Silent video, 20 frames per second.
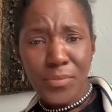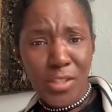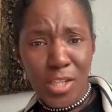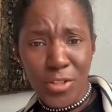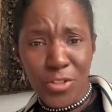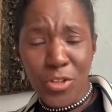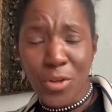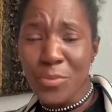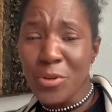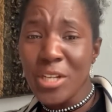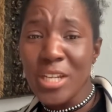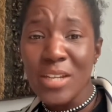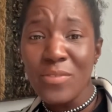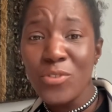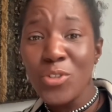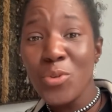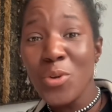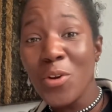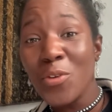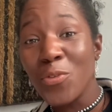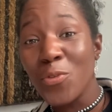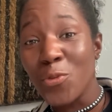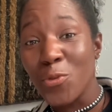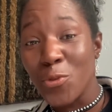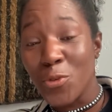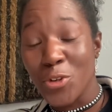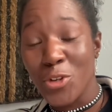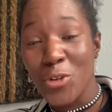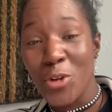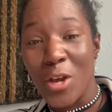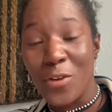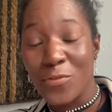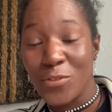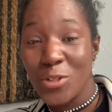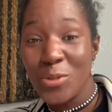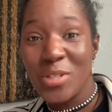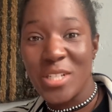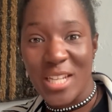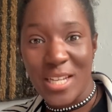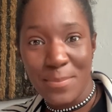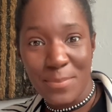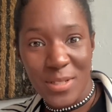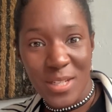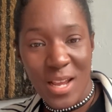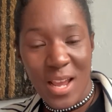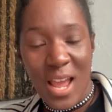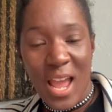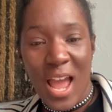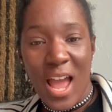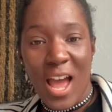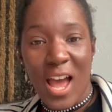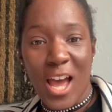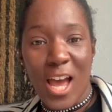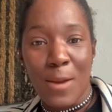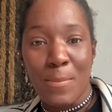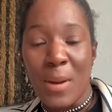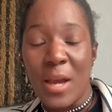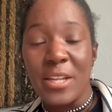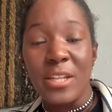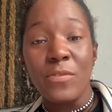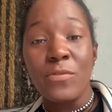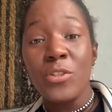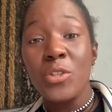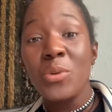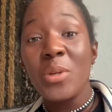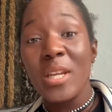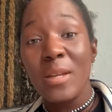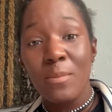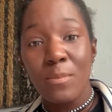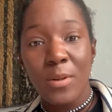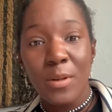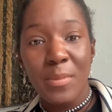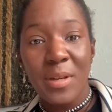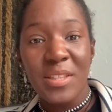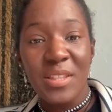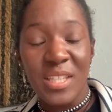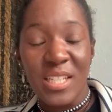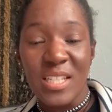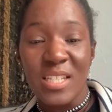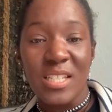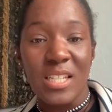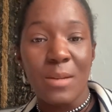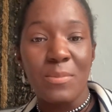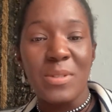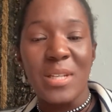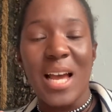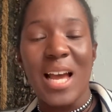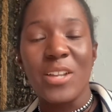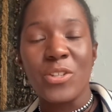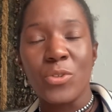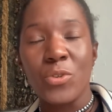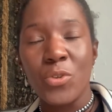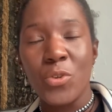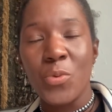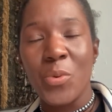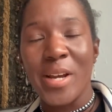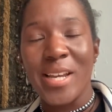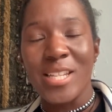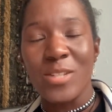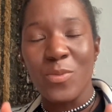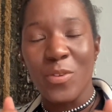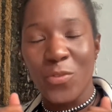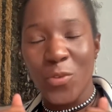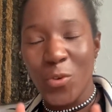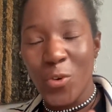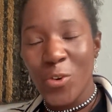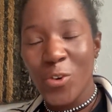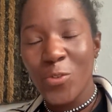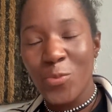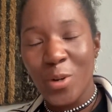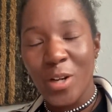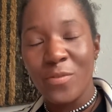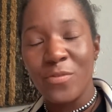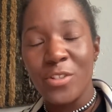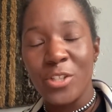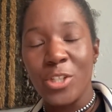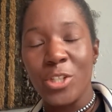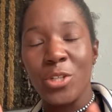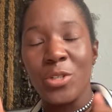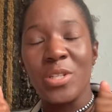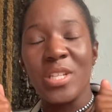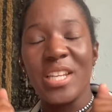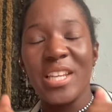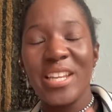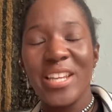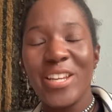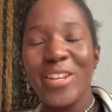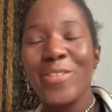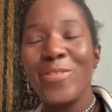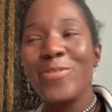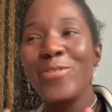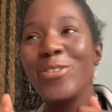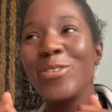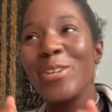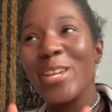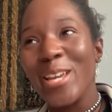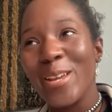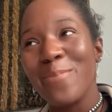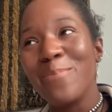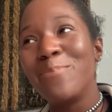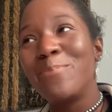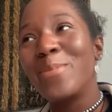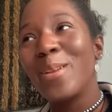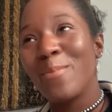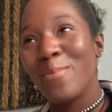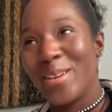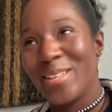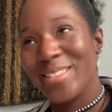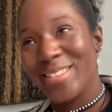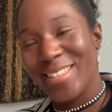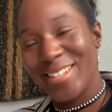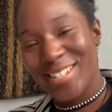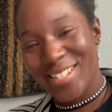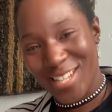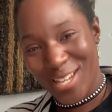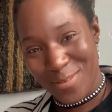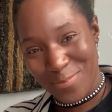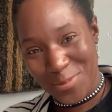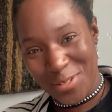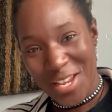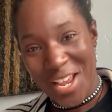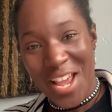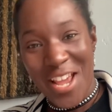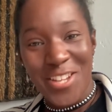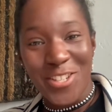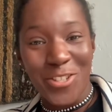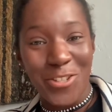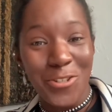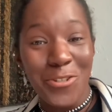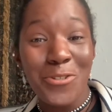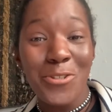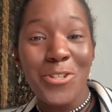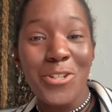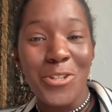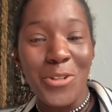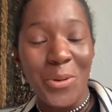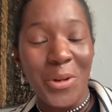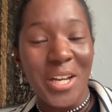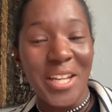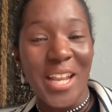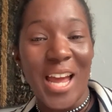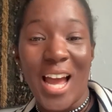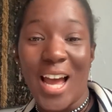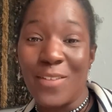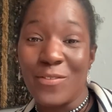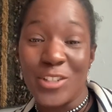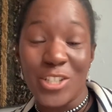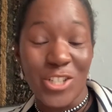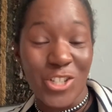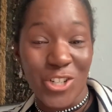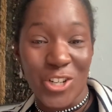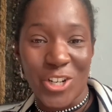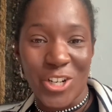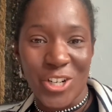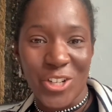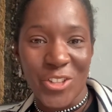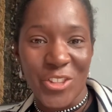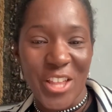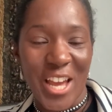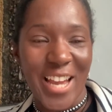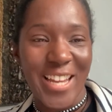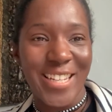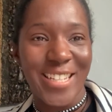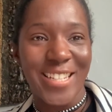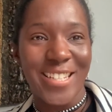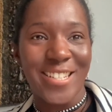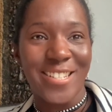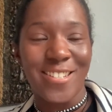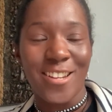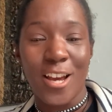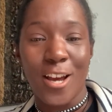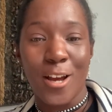So I'm going to give you a few tips, and if you implement these tips, as always with all of my videos, if you implement the tips, you too can have a child that is